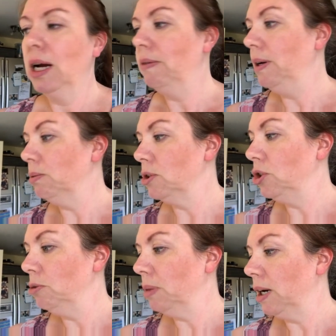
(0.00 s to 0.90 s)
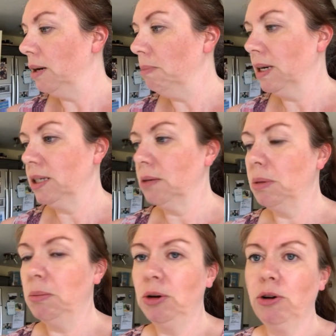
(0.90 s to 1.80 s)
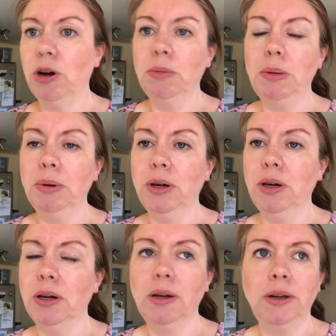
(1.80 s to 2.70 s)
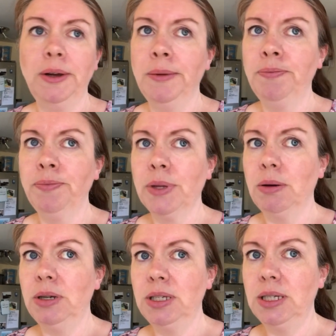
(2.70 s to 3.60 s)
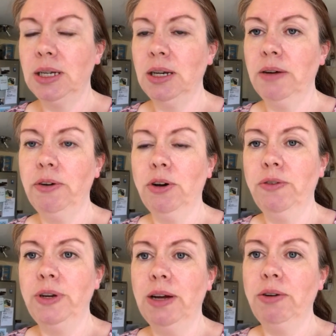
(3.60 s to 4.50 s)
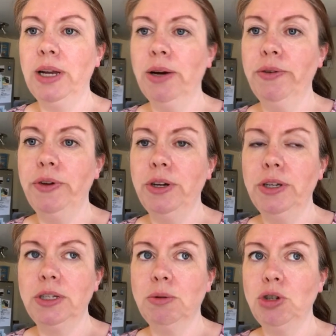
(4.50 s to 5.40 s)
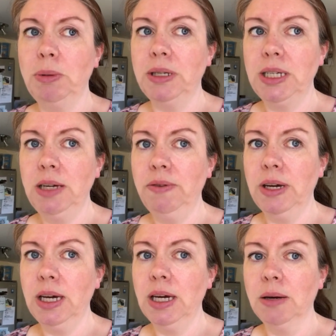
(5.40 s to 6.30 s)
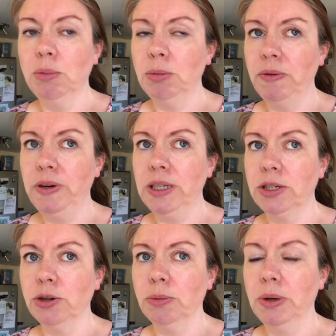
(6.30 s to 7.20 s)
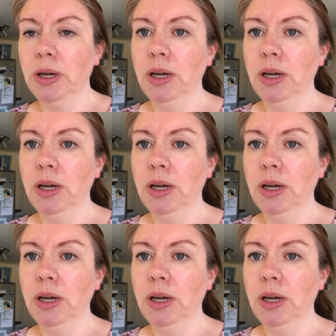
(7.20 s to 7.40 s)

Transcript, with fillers: I really want to do my mask and my macrame, but I'm going to sit down and have half an hour first, watch a bit of TV, put my feet up,